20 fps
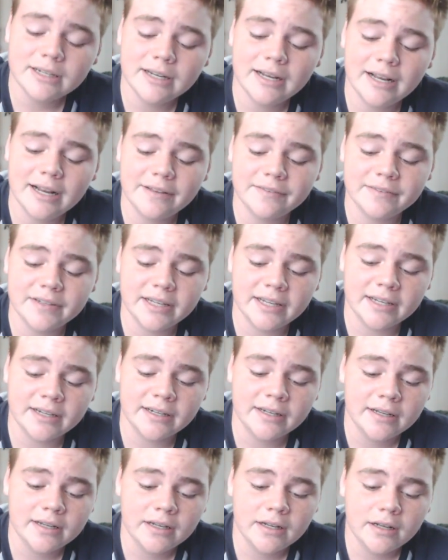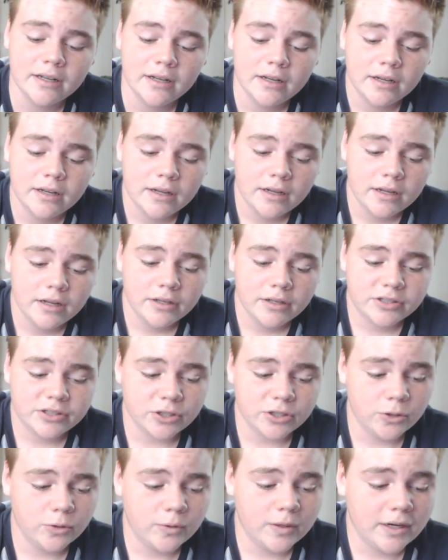then
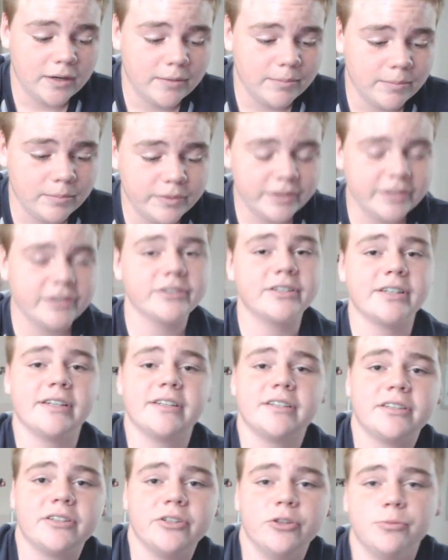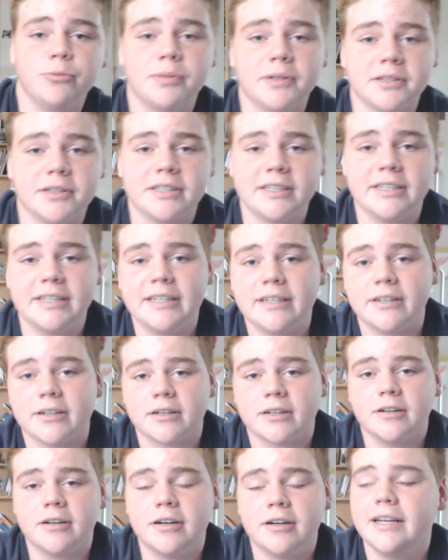there's this new person in our
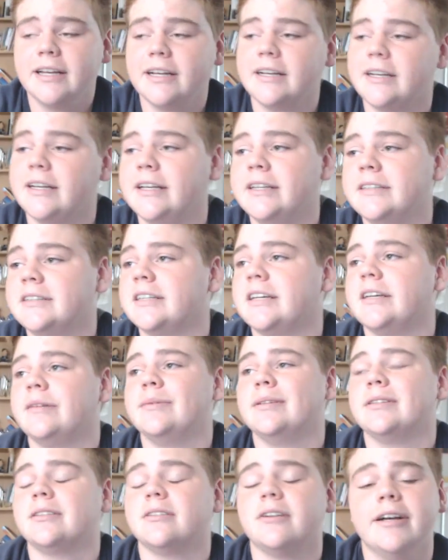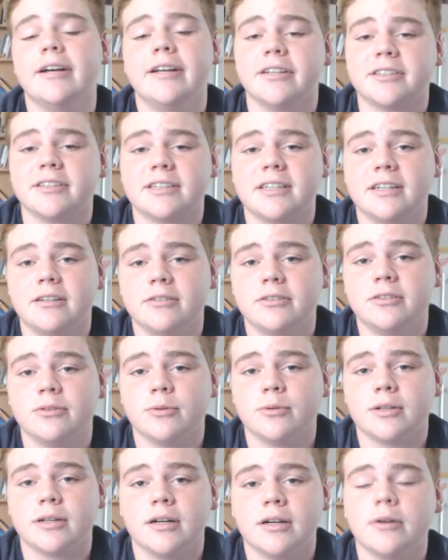clan, and his name is Glader
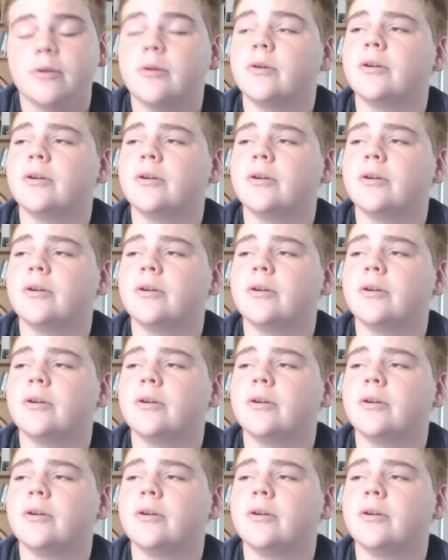Skeletor,